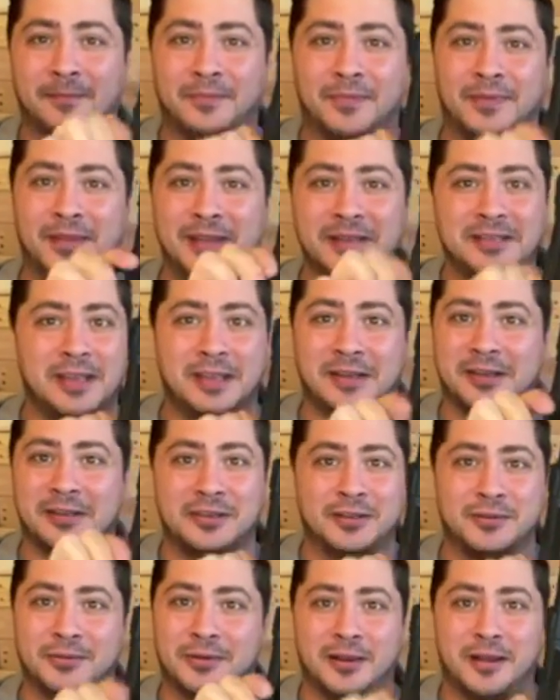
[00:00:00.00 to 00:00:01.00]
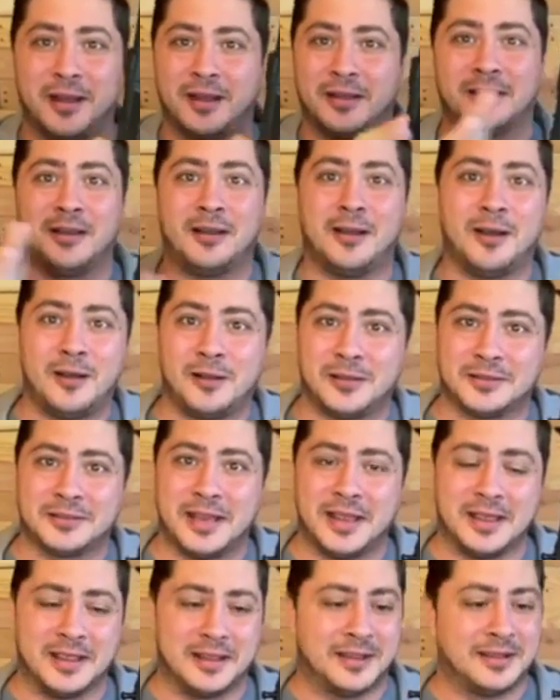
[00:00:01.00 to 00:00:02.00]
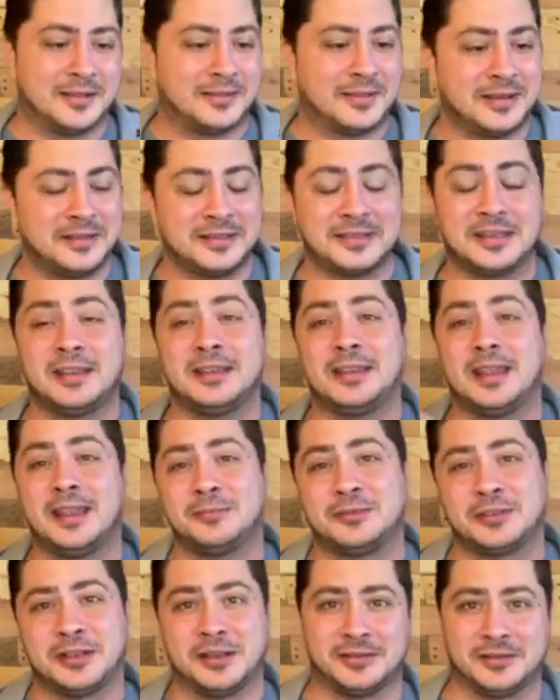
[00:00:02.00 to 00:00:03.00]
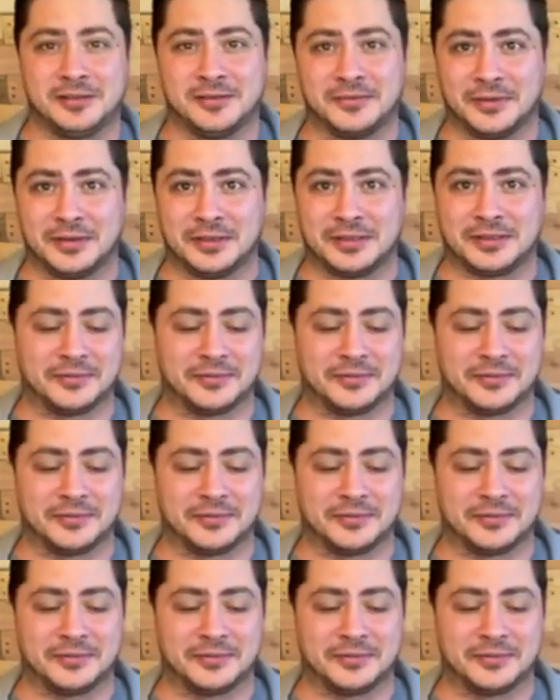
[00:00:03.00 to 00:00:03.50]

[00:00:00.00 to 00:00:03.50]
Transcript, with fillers: this I could do all day. That is a game changer for this